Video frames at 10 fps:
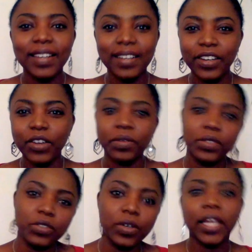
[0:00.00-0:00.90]

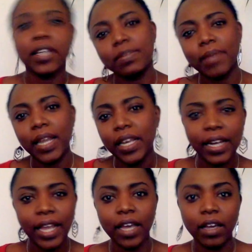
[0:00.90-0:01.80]
It's not like smiling
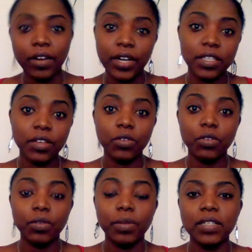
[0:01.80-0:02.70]
like a crazy
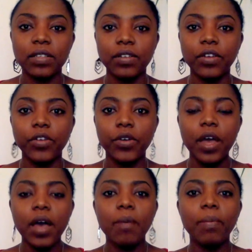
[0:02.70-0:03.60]
cuckoo person, no.
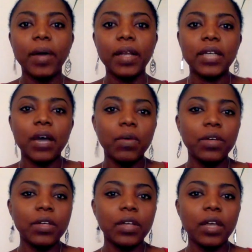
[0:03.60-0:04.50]
But I would